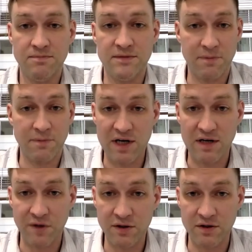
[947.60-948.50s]

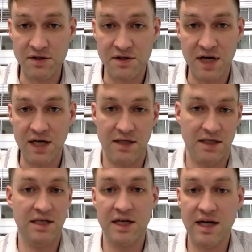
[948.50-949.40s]
Democratic voters that
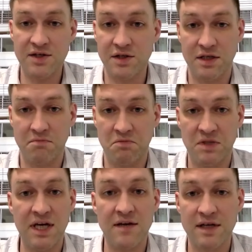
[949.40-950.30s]
he can actually
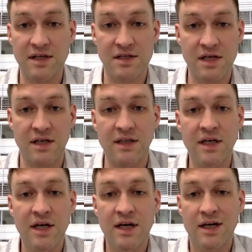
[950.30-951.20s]
get things done.
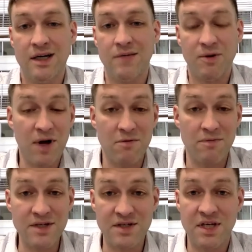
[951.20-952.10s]
The
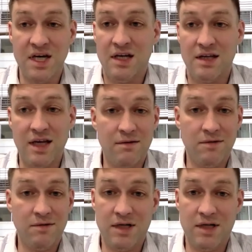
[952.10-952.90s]
problem is that,